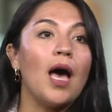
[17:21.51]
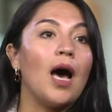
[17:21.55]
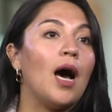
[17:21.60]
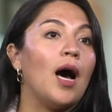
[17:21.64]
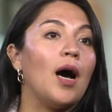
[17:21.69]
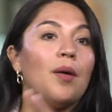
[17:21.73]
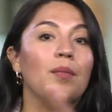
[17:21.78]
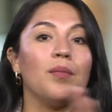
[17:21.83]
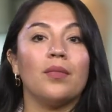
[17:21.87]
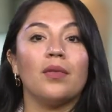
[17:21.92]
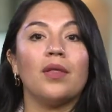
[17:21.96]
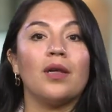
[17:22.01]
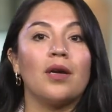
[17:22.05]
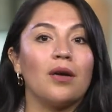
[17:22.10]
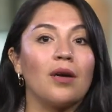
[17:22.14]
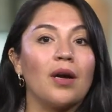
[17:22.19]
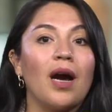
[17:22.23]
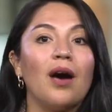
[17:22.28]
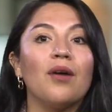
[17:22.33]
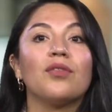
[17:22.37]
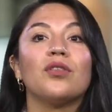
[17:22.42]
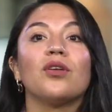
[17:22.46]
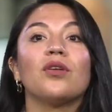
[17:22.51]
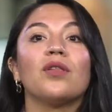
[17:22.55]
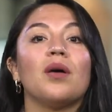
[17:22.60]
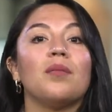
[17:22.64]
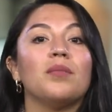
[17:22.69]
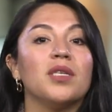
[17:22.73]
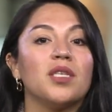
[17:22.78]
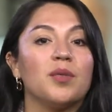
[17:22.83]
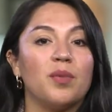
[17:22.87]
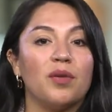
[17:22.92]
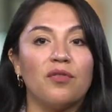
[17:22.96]
that are out there
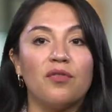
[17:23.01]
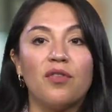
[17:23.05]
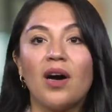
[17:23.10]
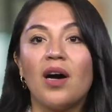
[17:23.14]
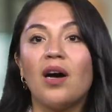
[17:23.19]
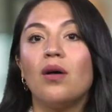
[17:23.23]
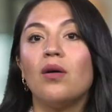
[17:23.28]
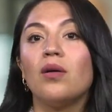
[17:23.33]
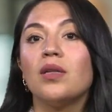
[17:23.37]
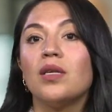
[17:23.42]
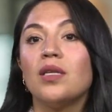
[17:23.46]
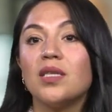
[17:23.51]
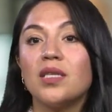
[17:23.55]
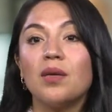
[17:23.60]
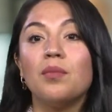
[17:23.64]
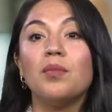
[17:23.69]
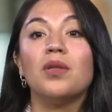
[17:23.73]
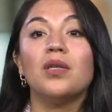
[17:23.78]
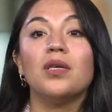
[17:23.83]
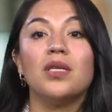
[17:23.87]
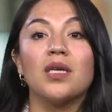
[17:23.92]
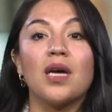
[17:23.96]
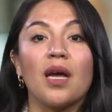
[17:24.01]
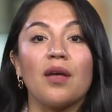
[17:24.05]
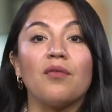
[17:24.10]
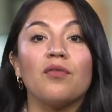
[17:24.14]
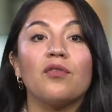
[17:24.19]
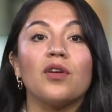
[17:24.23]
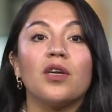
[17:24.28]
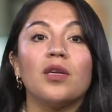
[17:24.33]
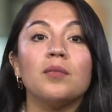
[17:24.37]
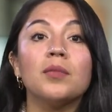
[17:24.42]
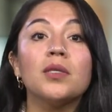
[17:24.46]
that must be filed and some of the time
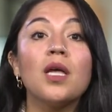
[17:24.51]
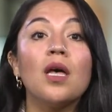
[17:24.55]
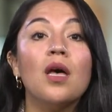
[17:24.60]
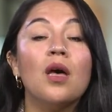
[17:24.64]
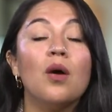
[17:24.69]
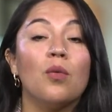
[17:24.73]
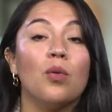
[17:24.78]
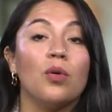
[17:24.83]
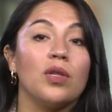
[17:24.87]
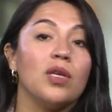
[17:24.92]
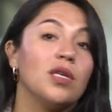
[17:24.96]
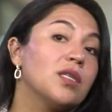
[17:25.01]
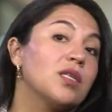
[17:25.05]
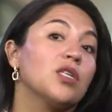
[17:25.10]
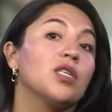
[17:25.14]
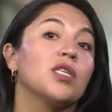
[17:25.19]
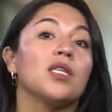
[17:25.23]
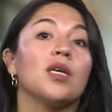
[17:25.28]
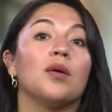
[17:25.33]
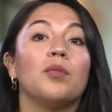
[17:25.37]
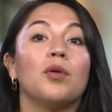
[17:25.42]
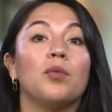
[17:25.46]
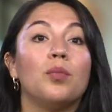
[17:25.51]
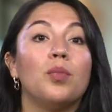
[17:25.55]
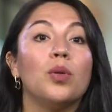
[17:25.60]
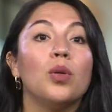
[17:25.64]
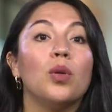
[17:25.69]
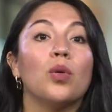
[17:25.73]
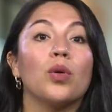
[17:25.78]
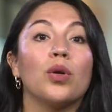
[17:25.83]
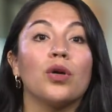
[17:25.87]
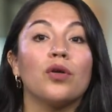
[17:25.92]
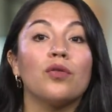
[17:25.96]
frames. Well, these are some
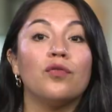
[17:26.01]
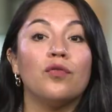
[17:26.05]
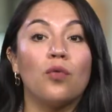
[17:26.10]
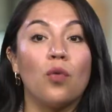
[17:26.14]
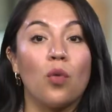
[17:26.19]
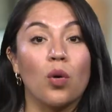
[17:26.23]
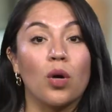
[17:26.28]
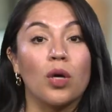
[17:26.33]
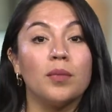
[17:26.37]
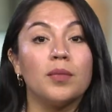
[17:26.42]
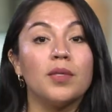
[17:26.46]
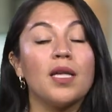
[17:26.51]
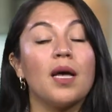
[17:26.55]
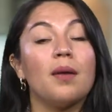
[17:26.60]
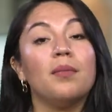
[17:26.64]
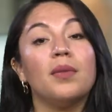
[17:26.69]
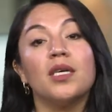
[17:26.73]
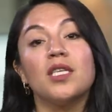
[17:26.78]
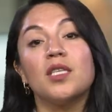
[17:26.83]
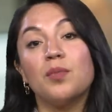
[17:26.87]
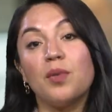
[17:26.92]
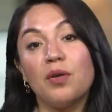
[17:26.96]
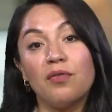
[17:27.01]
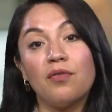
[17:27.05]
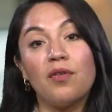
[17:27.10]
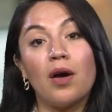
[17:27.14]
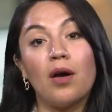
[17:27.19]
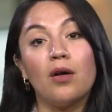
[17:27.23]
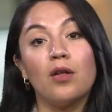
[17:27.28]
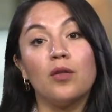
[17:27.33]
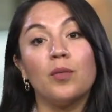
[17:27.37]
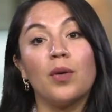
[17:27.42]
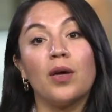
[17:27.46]
employer forms that must be
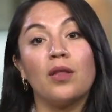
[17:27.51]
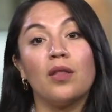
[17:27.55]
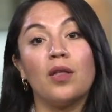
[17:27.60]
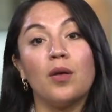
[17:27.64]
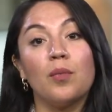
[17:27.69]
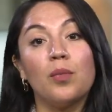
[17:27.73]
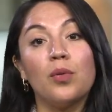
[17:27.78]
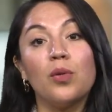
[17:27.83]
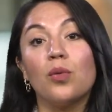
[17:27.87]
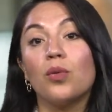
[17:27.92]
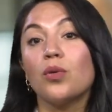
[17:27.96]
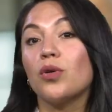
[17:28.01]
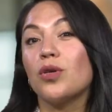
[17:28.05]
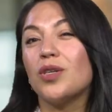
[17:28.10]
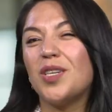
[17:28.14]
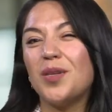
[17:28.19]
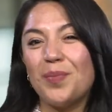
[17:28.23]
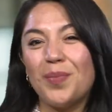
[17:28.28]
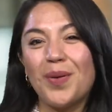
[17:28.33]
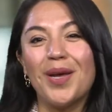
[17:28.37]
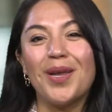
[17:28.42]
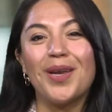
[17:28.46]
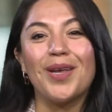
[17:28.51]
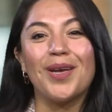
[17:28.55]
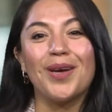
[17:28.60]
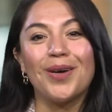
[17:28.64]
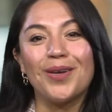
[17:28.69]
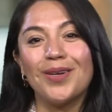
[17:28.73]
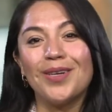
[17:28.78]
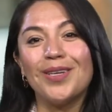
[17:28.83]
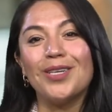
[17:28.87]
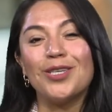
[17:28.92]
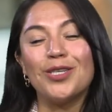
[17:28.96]
filed by the employer depending
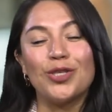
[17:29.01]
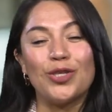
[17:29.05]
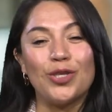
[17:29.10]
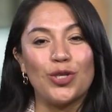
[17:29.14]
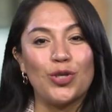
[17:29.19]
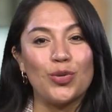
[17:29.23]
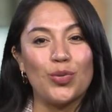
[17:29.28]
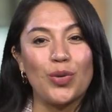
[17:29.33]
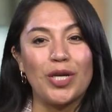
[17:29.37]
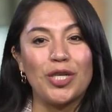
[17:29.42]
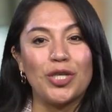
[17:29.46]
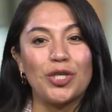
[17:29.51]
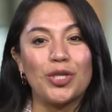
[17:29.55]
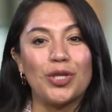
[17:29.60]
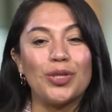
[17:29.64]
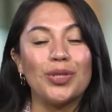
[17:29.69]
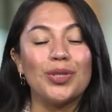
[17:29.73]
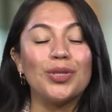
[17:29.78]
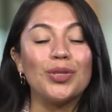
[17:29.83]
on each situation.